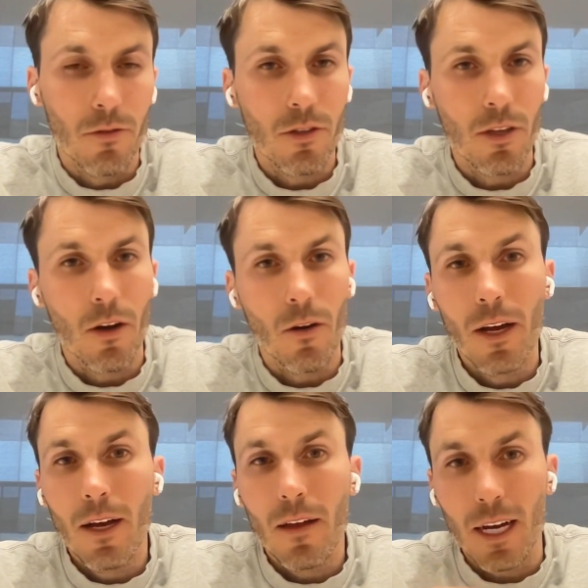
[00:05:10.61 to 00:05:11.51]
So
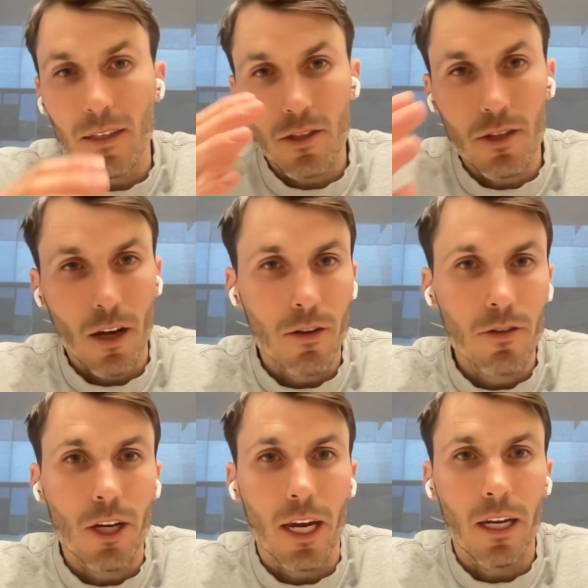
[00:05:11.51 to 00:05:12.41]
that subtle
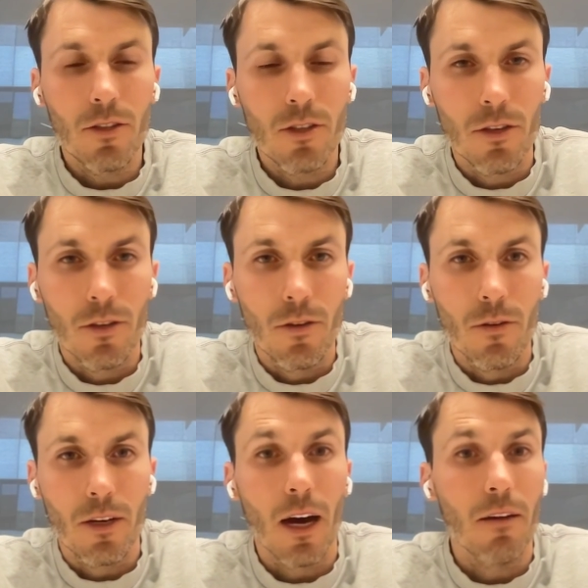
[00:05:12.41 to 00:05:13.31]
change to
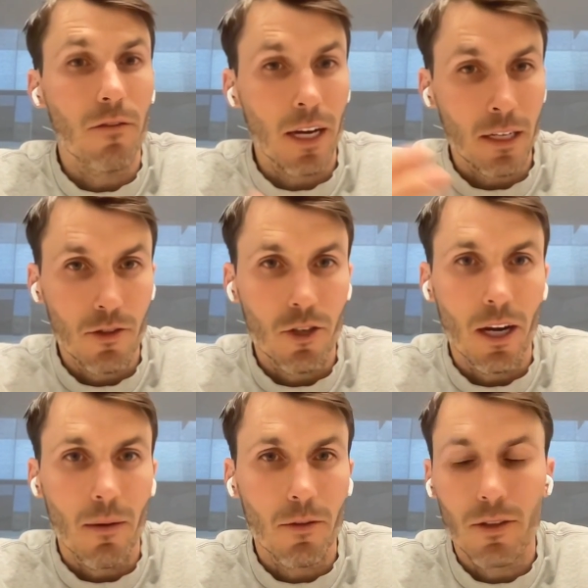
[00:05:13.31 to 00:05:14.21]
convex
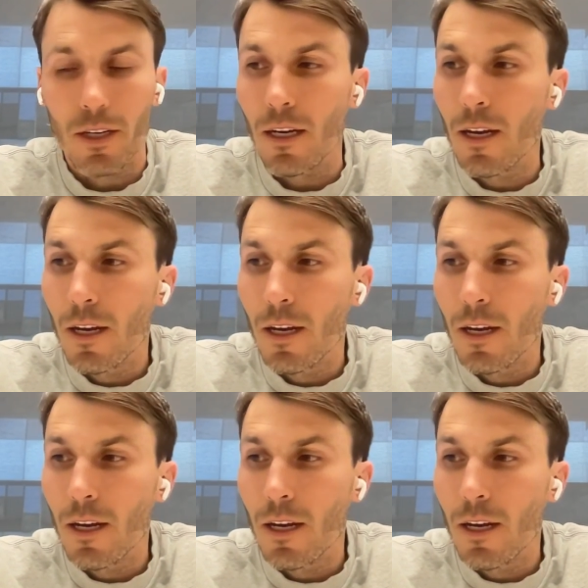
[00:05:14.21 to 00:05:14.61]
geometry